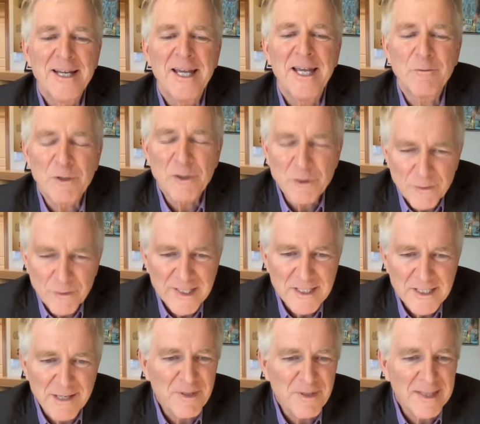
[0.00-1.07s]
and we're doing
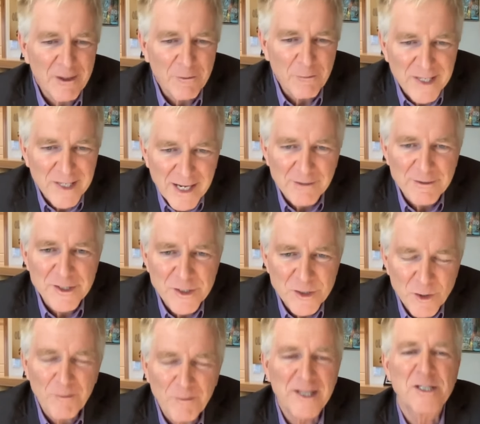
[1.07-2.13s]
something that we care
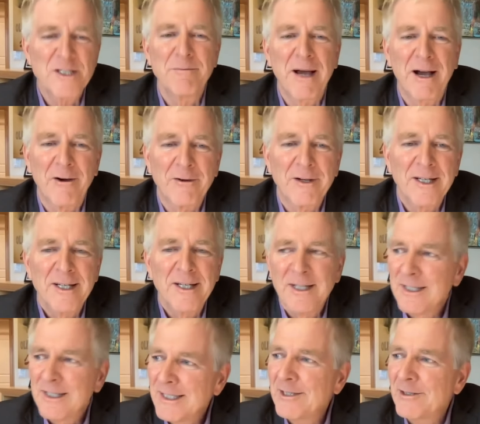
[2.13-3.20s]
so much about,
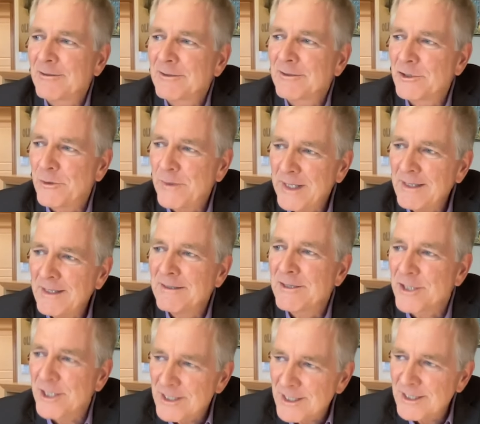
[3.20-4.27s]
you know, doing
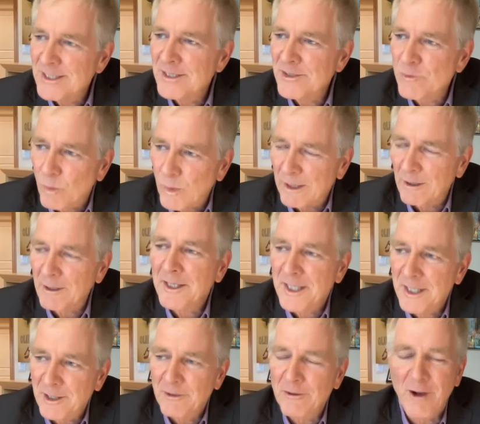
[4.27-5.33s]
Jesus's will
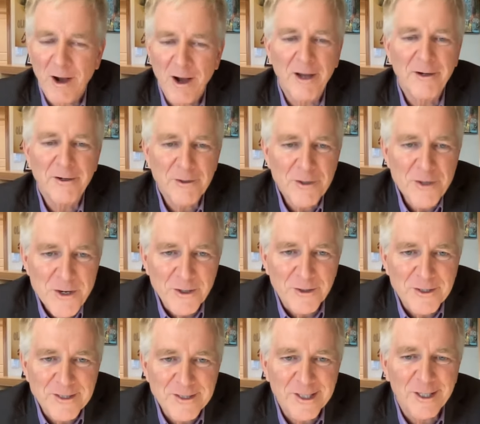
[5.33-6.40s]
here on
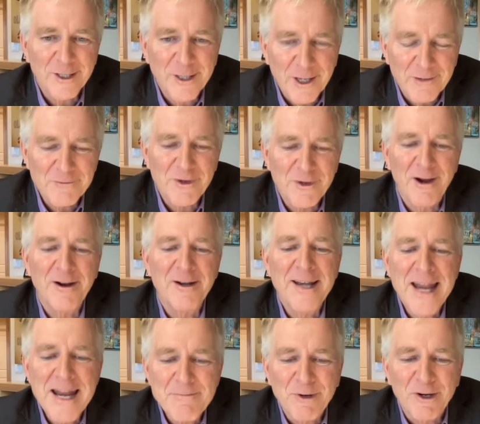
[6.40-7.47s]
earth, to love our
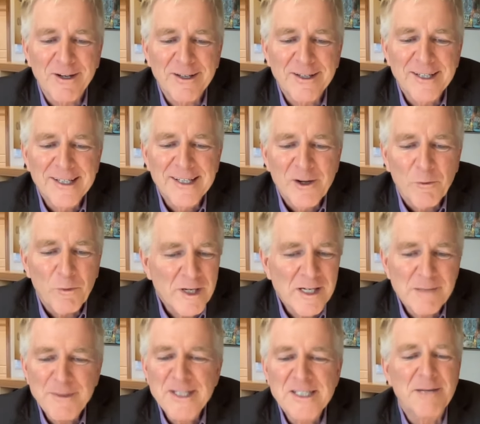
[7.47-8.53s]
neighbor. We're going
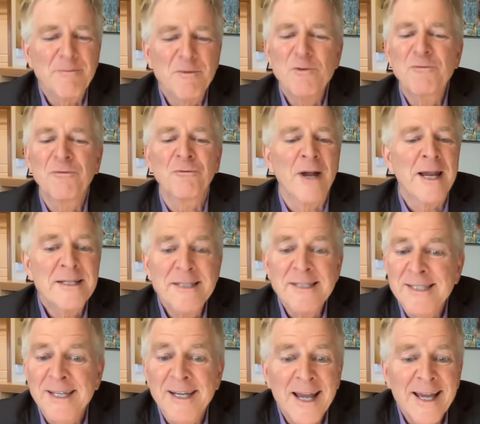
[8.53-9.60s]
to meet some new friends
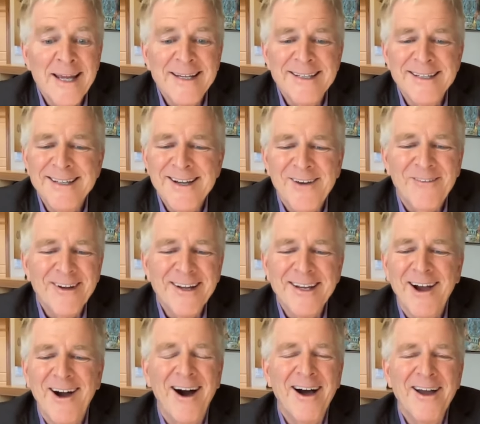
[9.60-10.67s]
tonight. We're
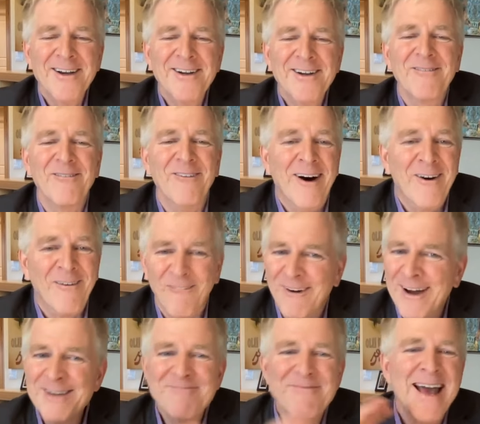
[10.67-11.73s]
going to honor
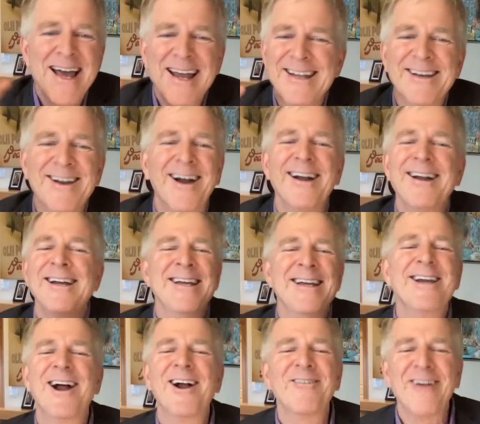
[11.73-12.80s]
one man in
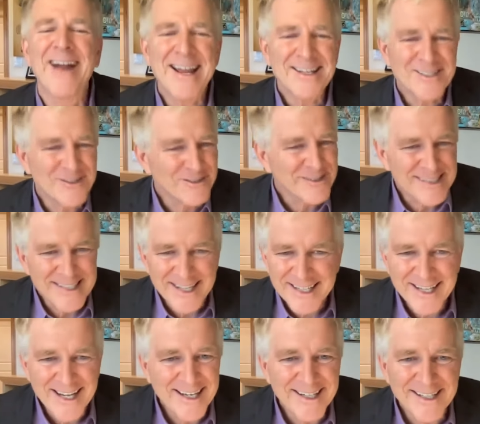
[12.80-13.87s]
our ranks who has
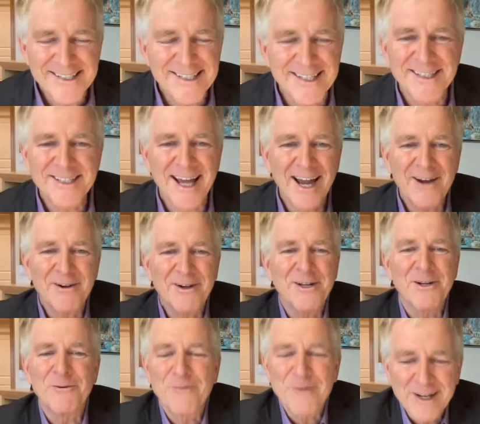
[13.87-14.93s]
dedicated his entire
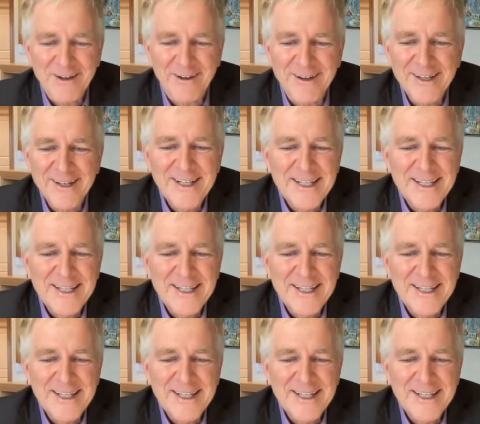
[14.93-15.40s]
career